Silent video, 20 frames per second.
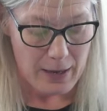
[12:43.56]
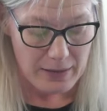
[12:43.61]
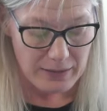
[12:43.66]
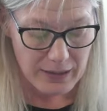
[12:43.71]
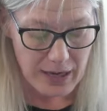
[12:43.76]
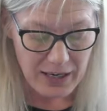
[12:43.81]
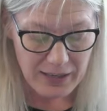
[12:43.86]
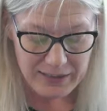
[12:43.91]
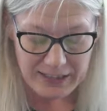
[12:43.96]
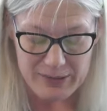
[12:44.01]

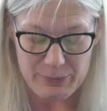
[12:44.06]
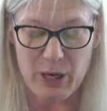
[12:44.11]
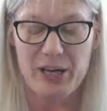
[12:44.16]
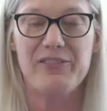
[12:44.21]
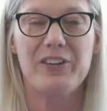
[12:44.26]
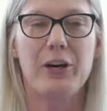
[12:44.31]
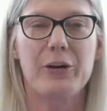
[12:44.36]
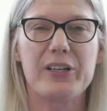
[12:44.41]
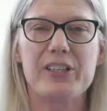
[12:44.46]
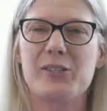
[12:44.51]
Luckily, my
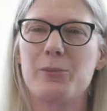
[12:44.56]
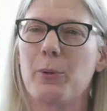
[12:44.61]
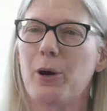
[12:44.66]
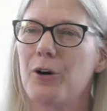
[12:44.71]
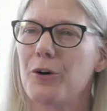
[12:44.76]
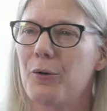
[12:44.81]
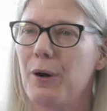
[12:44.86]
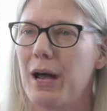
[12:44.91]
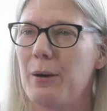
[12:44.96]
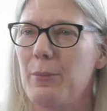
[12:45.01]
very
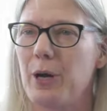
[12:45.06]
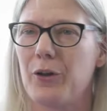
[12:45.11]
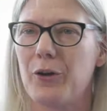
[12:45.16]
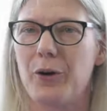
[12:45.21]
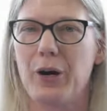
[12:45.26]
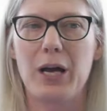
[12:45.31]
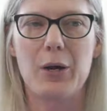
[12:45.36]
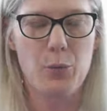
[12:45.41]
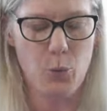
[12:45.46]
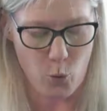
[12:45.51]
smart
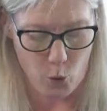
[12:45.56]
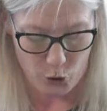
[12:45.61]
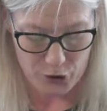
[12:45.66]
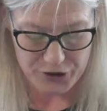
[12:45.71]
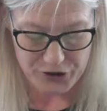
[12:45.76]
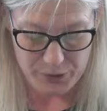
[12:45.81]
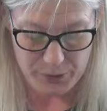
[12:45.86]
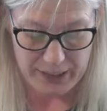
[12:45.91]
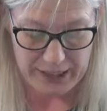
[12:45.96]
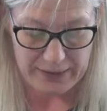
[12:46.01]
grandmother had
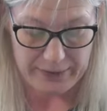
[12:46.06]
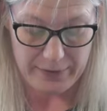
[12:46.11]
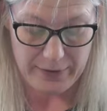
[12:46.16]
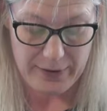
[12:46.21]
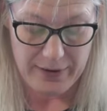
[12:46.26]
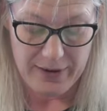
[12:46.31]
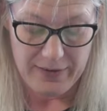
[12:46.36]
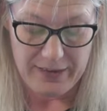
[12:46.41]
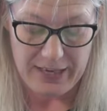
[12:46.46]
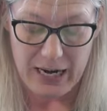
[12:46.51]
warned me
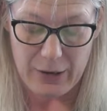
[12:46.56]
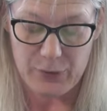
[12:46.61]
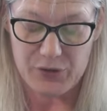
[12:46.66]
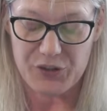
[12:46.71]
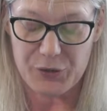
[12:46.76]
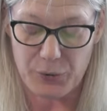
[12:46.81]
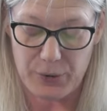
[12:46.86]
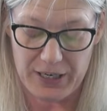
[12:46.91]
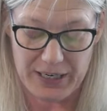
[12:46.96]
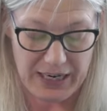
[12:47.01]
that I
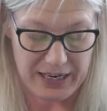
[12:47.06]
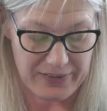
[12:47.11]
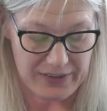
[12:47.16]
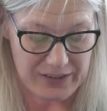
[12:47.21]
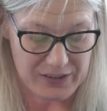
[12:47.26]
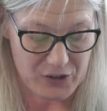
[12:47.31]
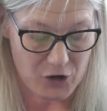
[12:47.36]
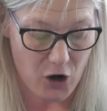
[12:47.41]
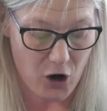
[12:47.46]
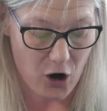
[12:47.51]
was going to get
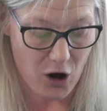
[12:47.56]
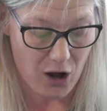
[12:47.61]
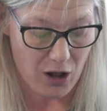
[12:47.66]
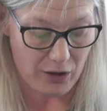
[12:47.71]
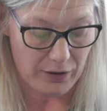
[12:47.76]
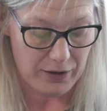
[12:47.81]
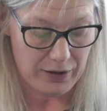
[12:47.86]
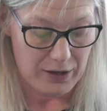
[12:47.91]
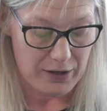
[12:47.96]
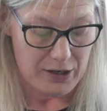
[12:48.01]
this
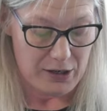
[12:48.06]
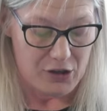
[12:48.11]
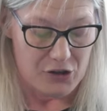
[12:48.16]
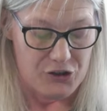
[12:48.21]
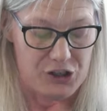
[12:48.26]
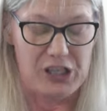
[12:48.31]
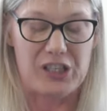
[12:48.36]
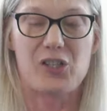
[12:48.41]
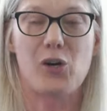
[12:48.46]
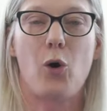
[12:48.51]
call.
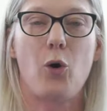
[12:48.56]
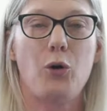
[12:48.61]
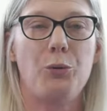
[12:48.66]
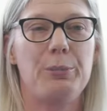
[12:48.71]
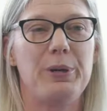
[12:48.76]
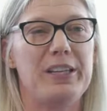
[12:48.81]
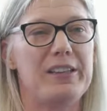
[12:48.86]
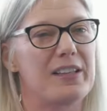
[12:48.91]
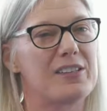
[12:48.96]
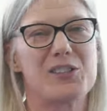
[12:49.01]
She told
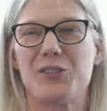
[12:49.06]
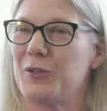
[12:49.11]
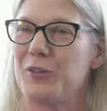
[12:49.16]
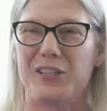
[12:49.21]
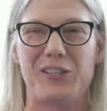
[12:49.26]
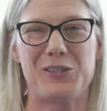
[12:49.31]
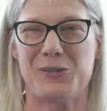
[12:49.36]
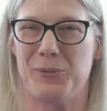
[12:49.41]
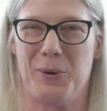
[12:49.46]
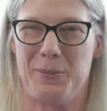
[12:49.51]
me that
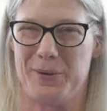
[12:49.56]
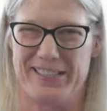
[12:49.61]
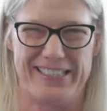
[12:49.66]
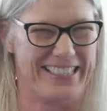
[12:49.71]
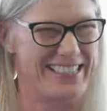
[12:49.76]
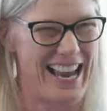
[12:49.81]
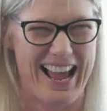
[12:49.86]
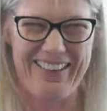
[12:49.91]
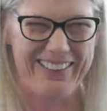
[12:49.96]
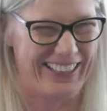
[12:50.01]
this woman
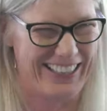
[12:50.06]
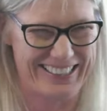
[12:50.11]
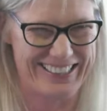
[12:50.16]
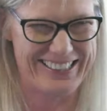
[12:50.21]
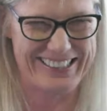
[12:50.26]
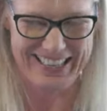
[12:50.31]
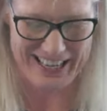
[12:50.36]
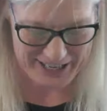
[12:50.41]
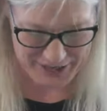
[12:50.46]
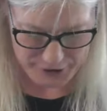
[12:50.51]
did not like
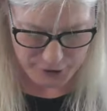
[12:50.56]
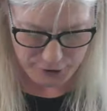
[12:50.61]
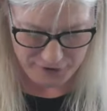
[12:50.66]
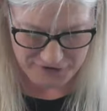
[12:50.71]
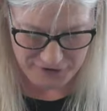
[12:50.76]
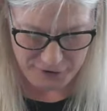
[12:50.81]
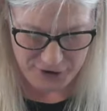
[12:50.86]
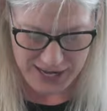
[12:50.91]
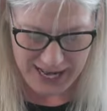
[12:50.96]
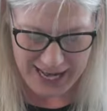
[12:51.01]
to take no
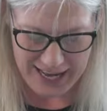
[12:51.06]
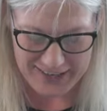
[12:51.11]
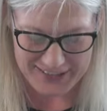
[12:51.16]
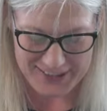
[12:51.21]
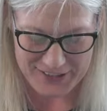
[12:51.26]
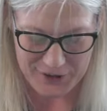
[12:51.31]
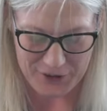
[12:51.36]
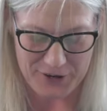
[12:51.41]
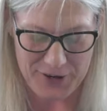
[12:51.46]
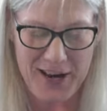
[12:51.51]
for an
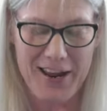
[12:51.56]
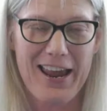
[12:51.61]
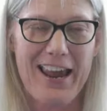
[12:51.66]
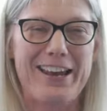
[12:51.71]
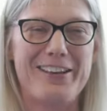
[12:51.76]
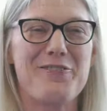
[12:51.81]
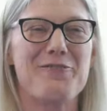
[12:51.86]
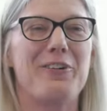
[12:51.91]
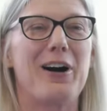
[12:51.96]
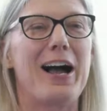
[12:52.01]
answer
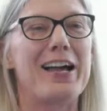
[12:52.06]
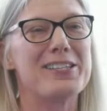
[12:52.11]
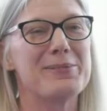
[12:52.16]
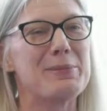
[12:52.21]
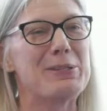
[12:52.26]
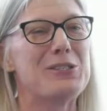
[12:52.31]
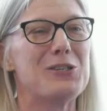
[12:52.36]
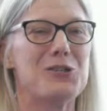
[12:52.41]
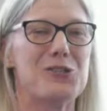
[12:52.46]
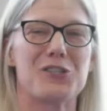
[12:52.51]
and advised
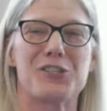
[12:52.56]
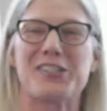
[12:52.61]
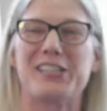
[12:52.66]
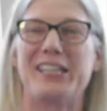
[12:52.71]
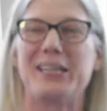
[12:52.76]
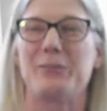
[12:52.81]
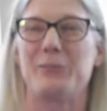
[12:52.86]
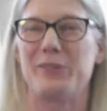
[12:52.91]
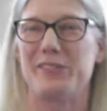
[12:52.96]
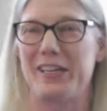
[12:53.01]
me to just
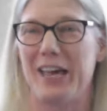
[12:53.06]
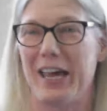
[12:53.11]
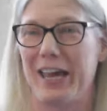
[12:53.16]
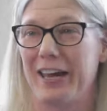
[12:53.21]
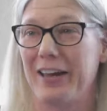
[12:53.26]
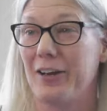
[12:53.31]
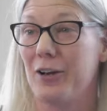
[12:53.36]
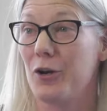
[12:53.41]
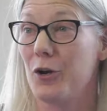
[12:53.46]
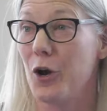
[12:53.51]
keep
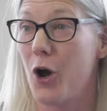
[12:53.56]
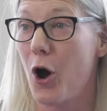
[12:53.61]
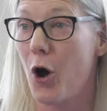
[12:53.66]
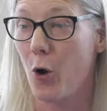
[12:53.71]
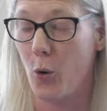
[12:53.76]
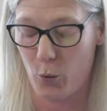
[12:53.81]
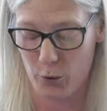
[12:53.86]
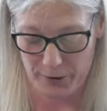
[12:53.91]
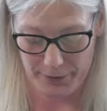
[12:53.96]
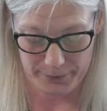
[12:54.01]
saying
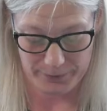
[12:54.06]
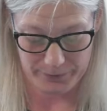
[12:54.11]
no.